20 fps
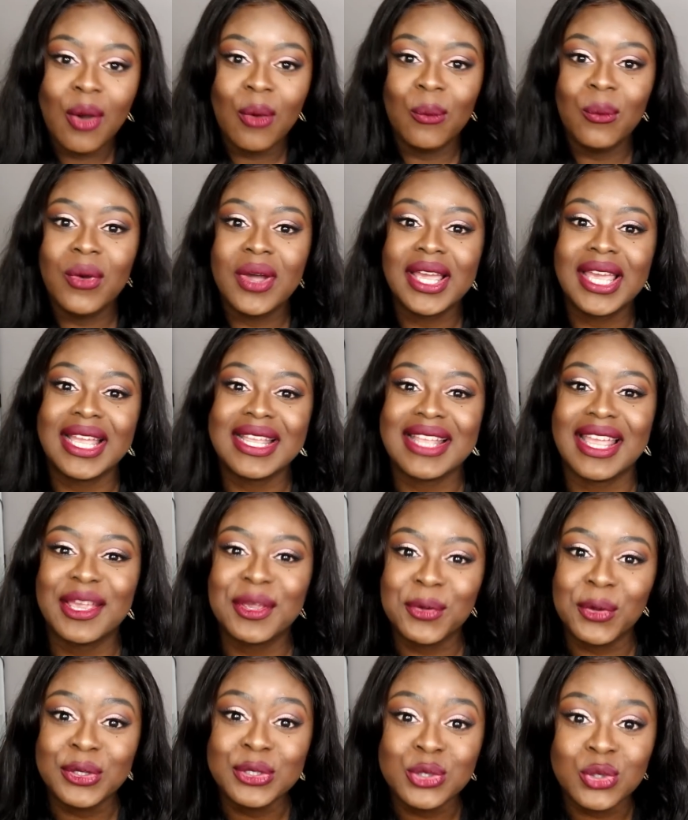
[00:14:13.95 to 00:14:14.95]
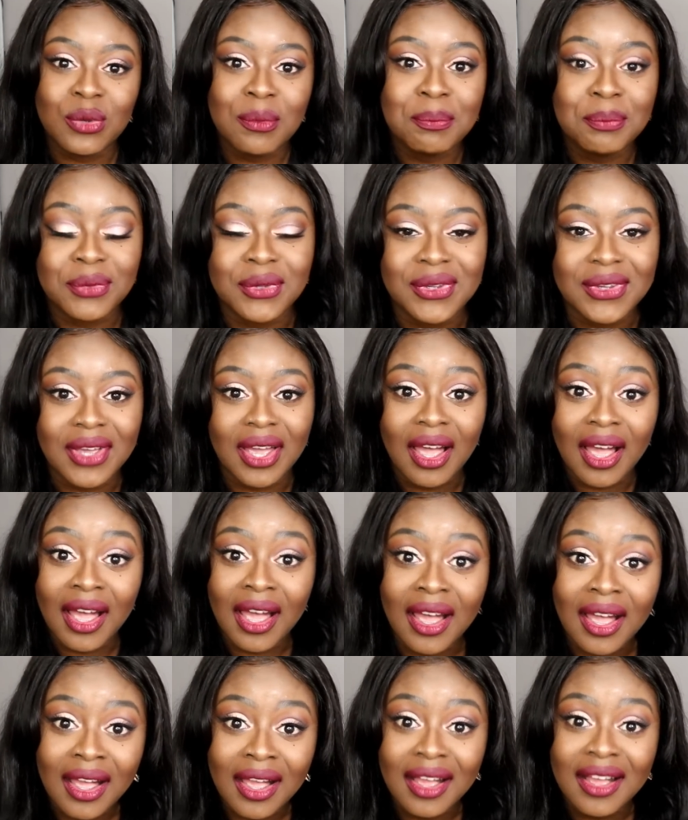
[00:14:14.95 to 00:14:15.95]
What can I contribute,
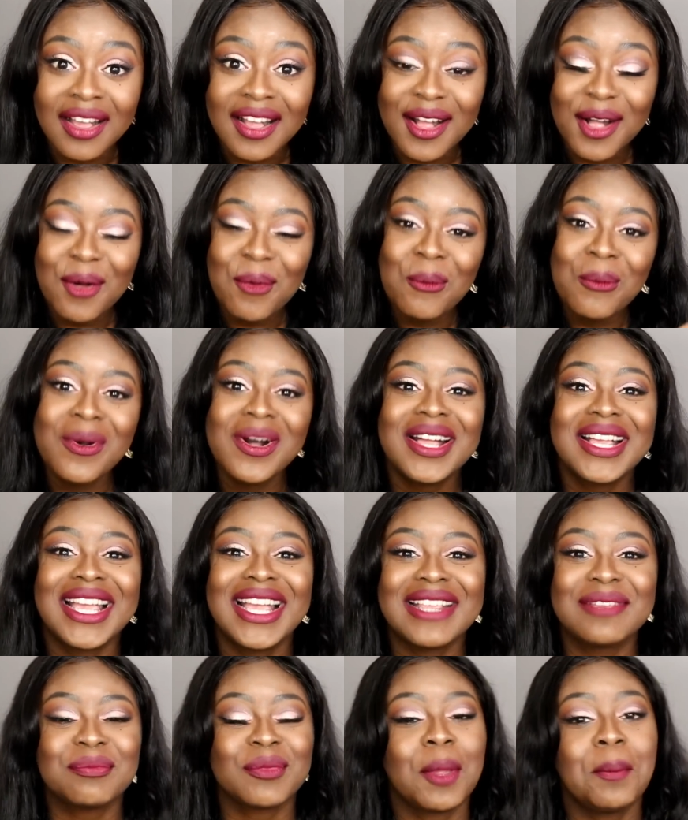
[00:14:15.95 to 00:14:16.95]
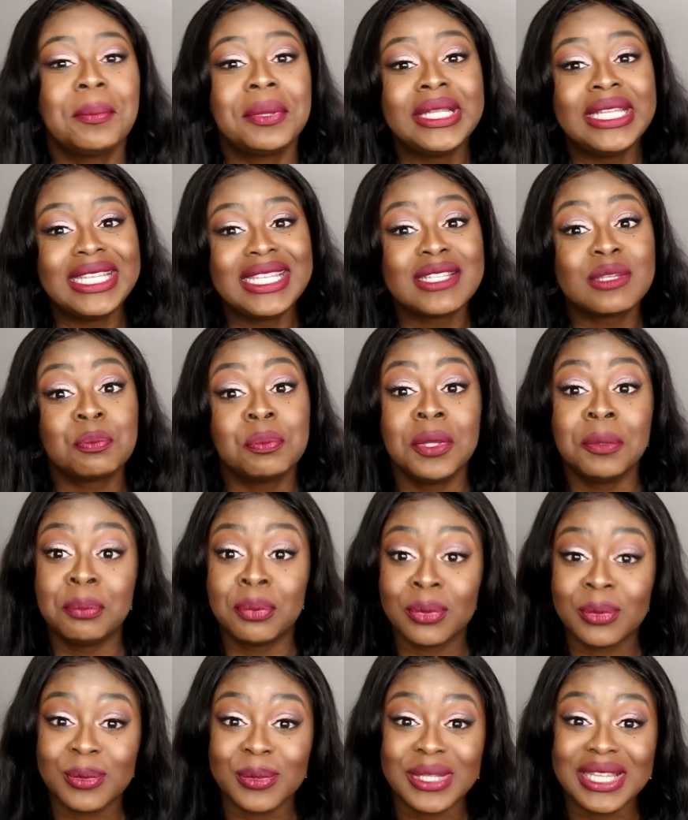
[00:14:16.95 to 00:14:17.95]
huh? What can, please,
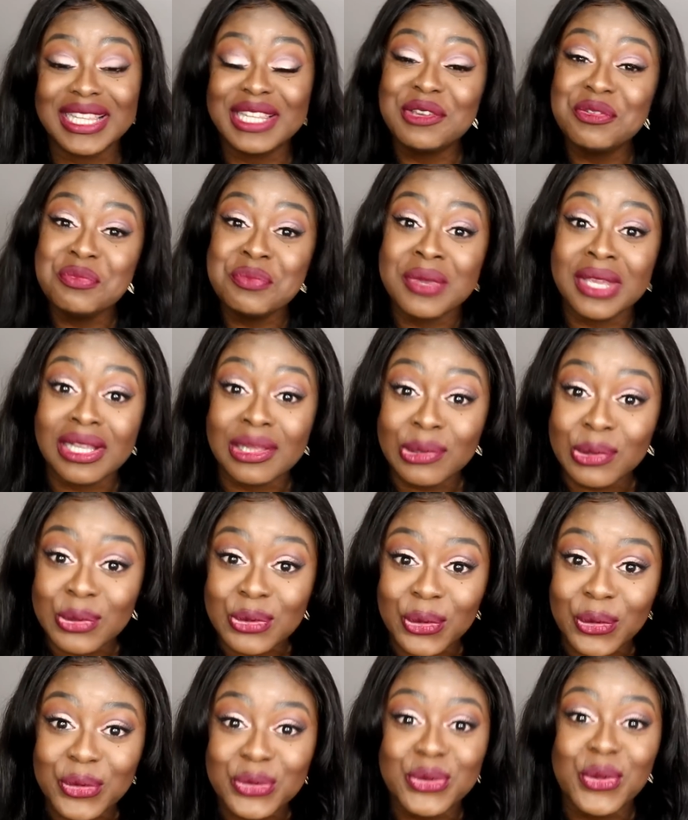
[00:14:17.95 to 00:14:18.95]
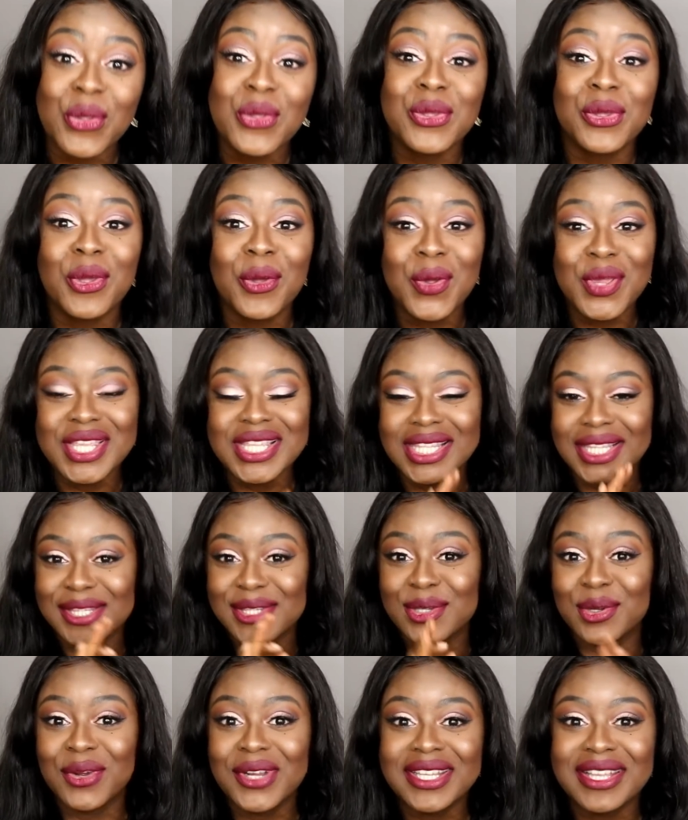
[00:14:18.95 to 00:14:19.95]
people, leave me alone. Or don't go and
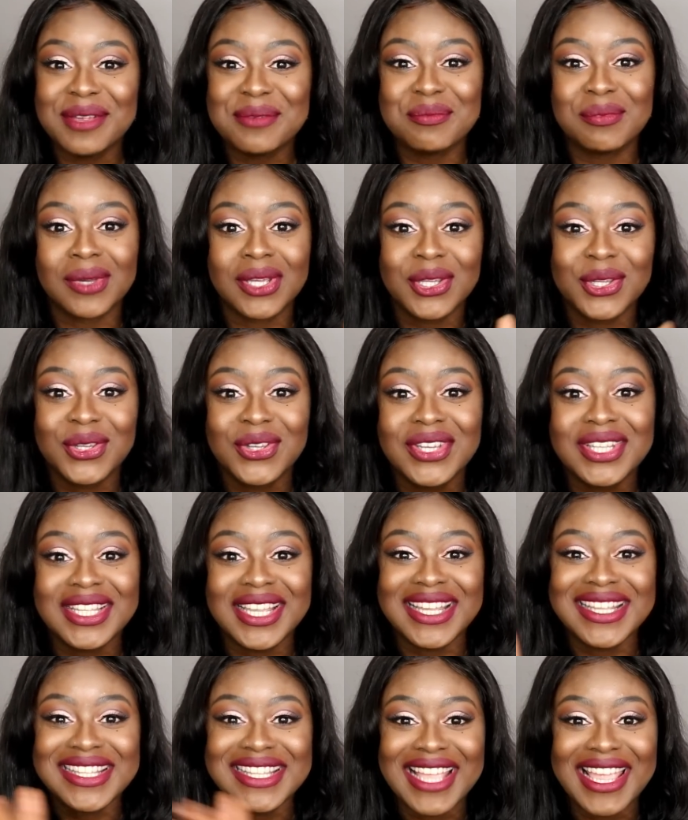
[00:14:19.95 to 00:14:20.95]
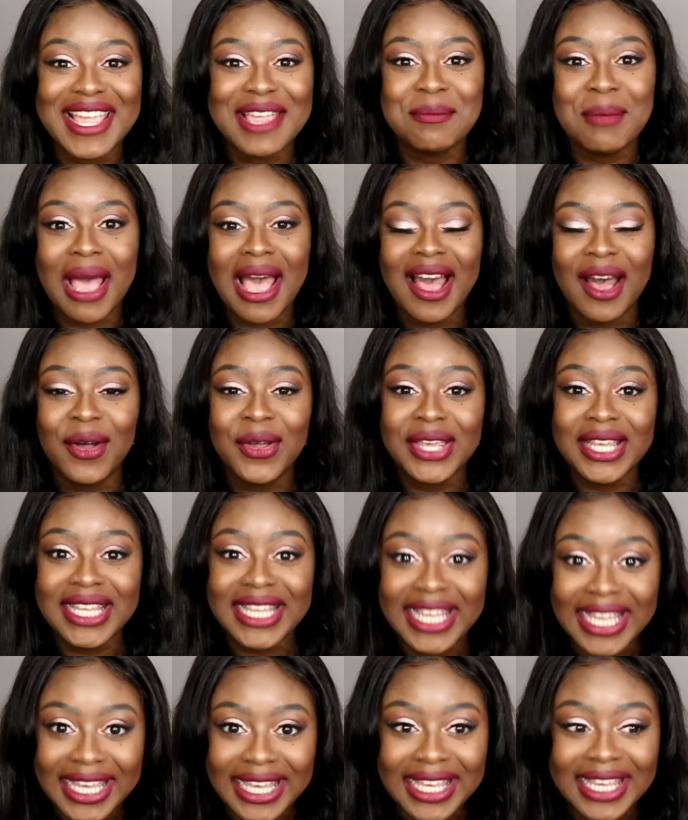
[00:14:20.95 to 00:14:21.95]
discredit my good name out
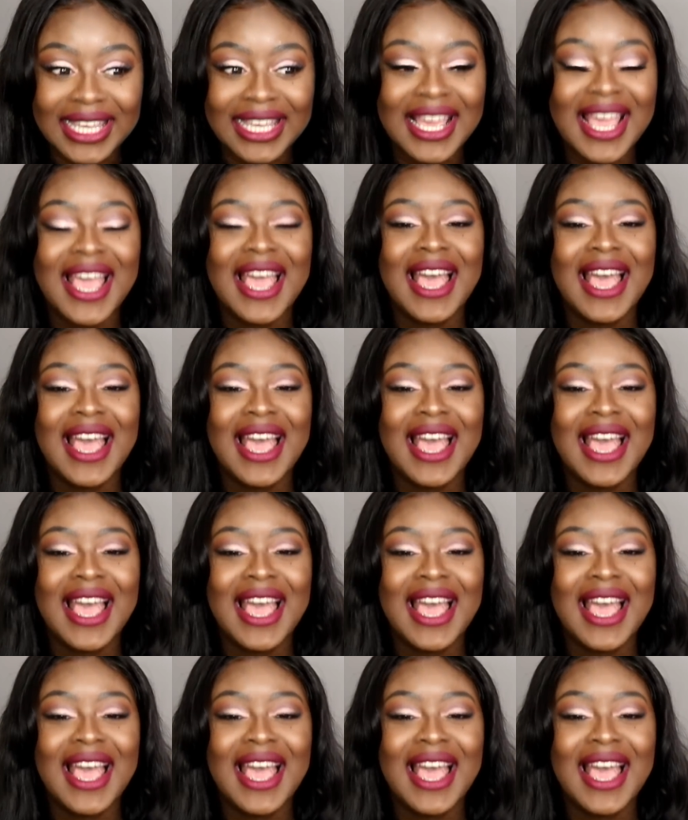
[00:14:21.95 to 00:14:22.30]
here.